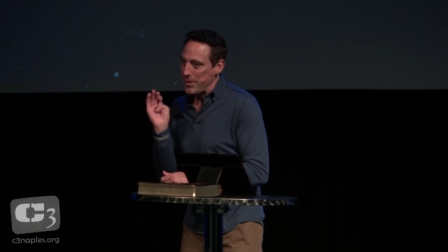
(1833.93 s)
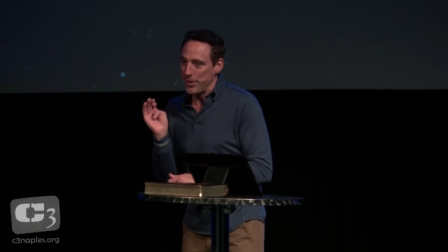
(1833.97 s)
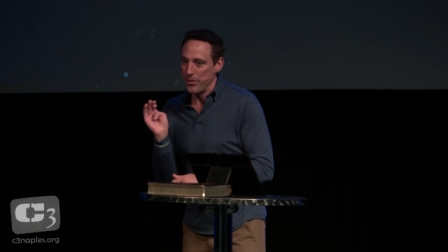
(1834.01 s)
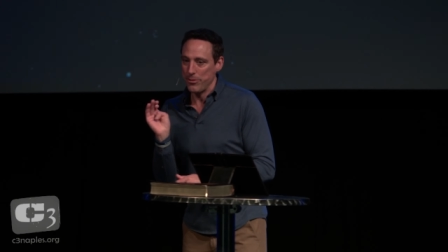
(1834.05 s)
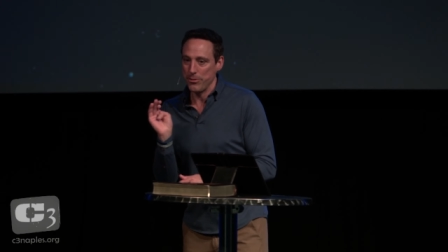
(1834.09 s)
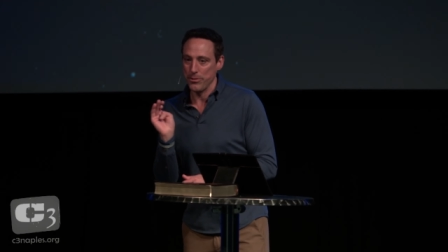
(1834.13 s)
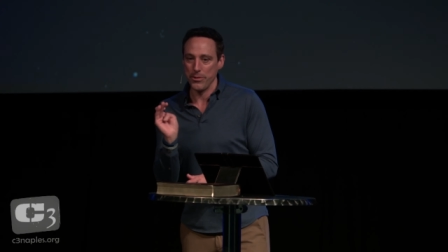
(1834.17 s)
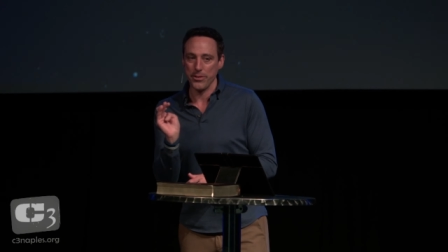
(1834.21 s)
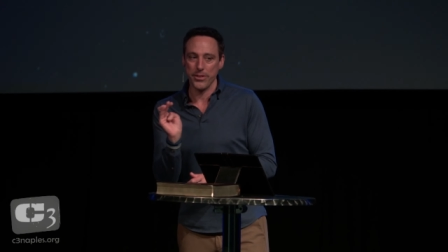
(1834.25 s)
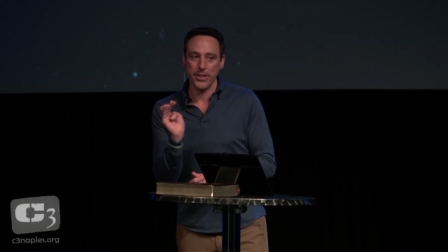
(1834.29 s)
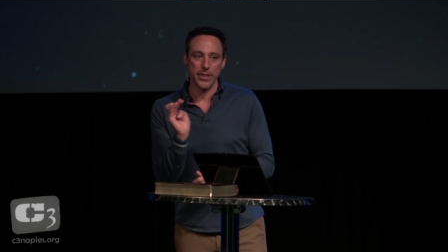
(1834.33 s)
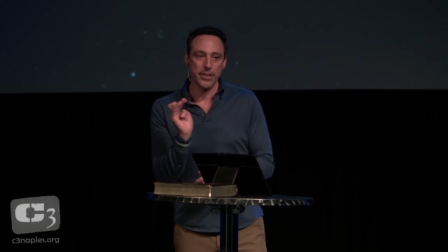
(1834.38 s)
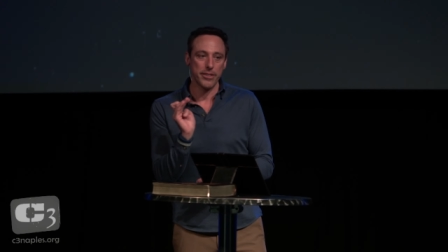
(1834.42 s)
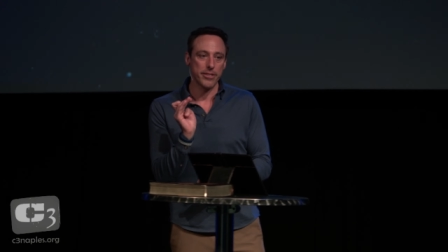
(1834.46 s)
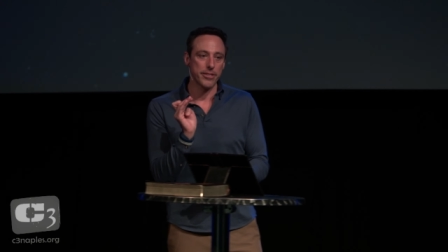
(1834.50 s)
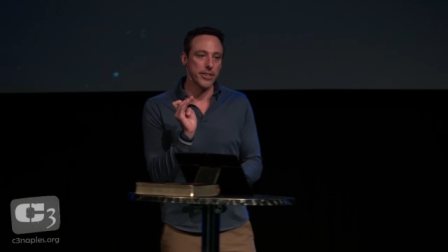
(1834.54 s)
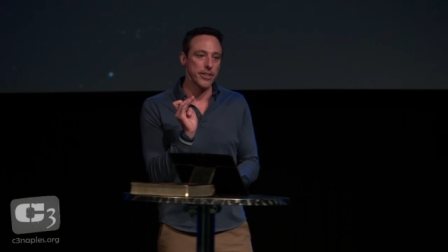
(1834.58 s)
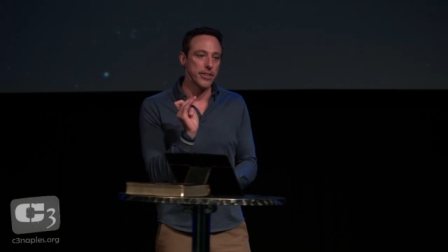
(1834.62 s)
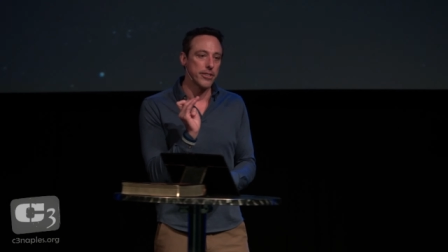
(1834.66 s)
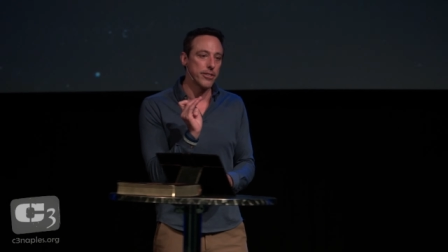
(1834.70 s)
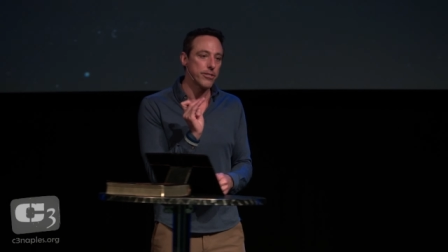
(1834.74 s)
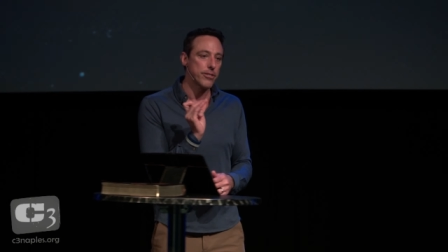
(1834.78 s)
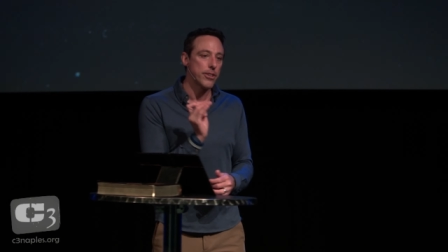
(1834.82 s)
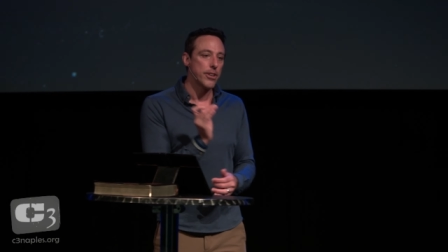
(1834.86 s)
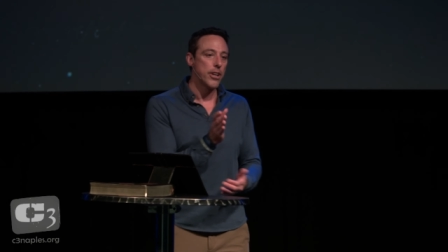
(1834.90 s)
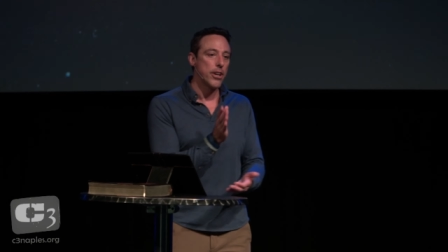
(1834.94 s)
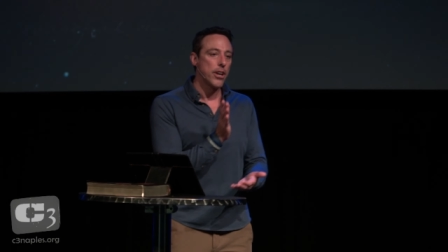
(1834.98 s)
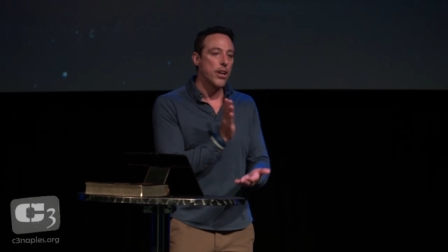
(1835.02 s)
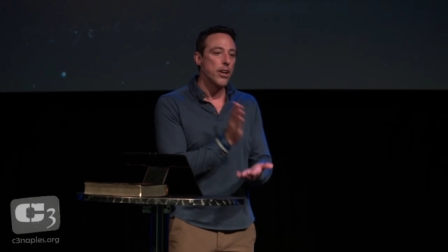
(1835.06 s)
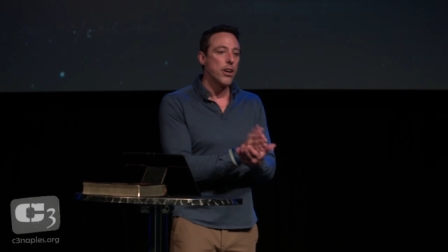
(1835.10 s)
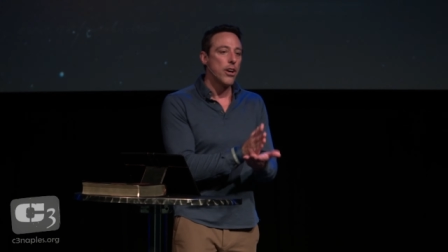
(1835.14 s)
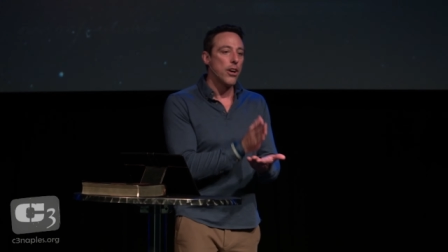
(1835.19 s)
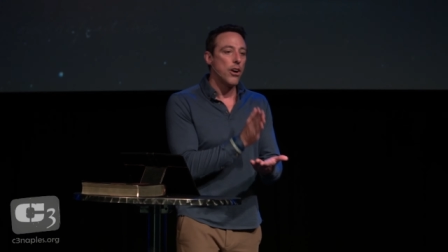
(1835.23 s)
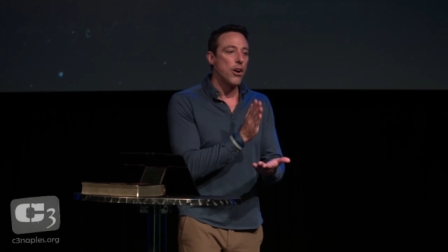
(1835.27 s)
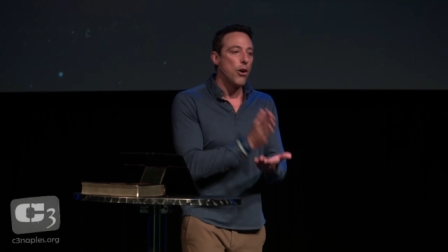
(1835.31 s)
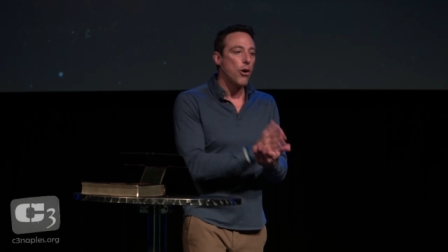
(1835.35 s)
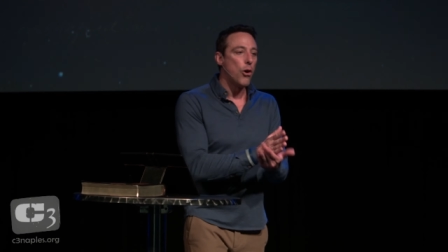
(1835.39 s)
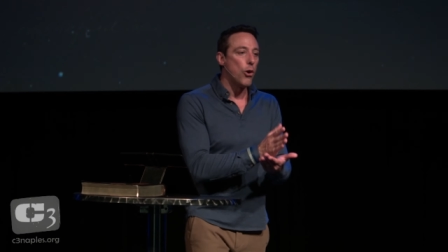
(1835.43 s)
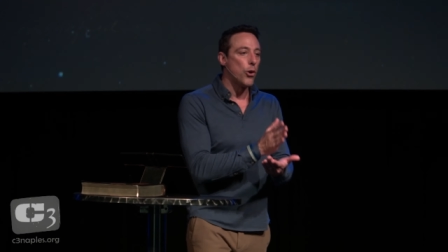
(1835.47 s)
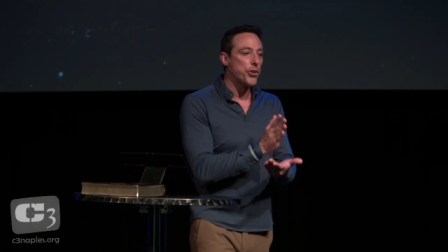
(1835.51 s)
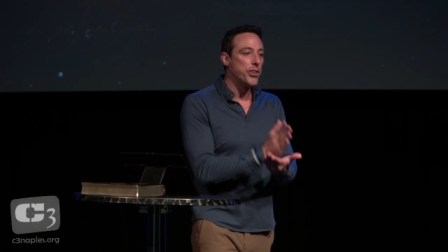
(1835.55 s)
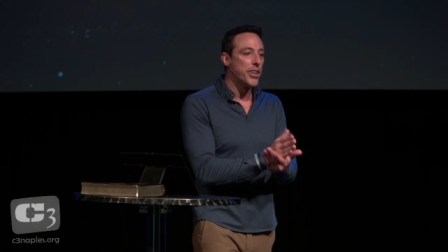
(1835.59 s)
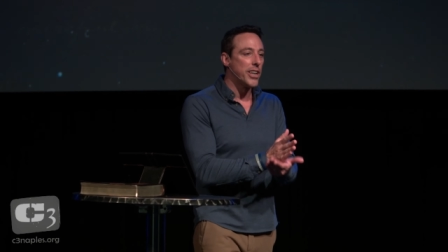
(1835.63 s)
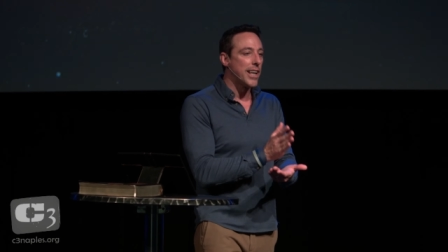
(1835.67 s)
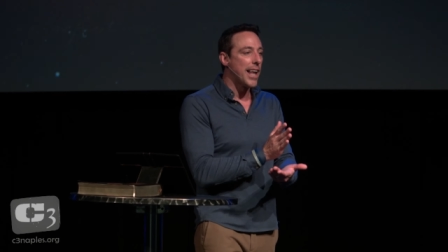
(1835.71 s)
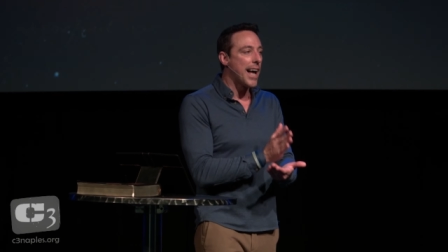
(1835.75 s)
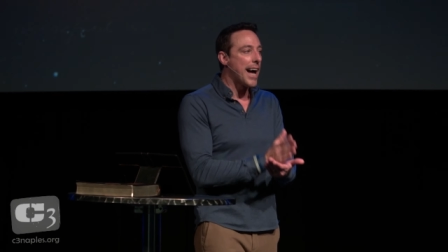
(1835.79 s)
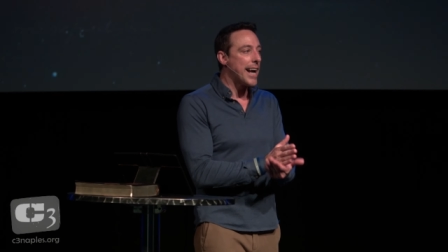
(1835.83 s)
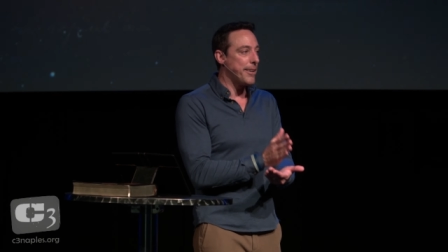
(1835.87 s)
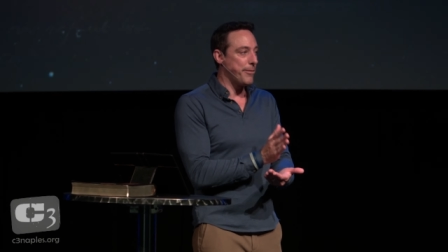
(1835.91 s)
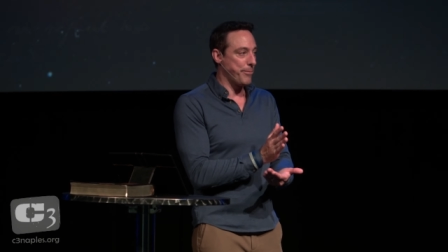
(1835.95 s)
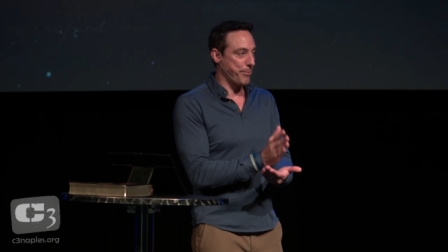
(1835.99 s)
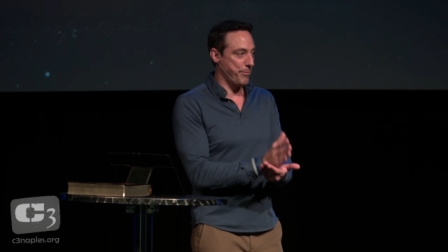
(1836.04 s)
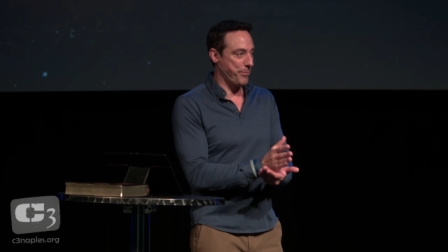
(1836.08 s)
through this is, hold the line.